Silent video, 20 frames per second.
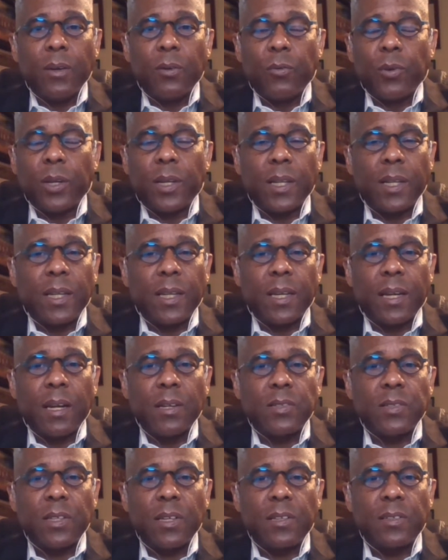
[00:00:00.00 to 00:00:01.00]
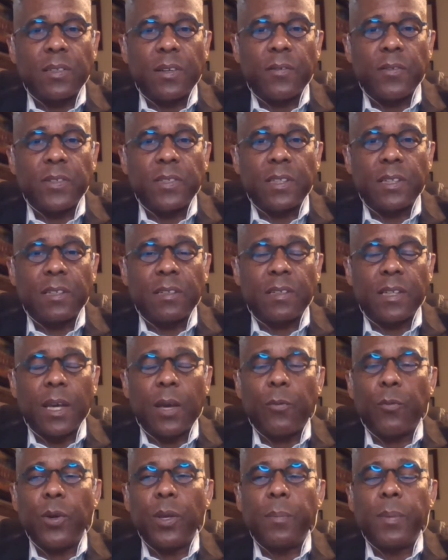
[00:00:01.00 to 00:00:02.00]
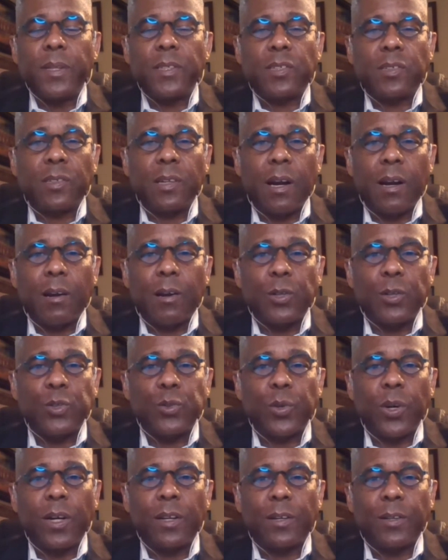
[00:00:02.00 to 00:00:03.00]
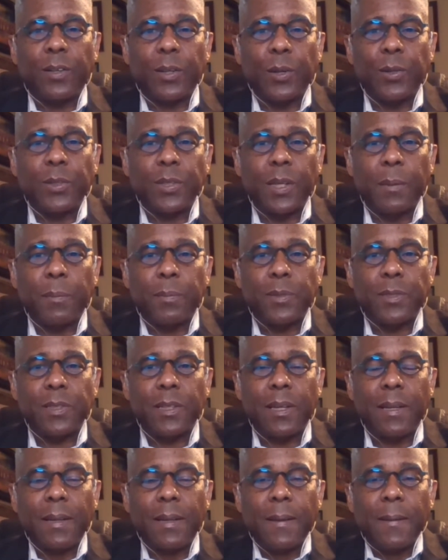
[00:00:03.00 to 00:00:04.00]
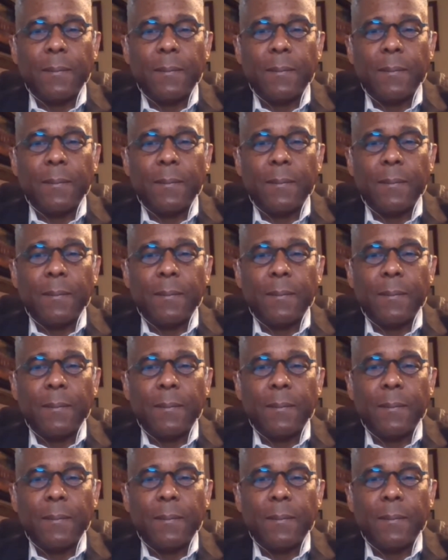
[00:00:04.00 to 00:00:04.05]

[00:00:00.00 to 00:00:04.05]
We're killing ourselves every single day. We've been stuck on 12 to 13%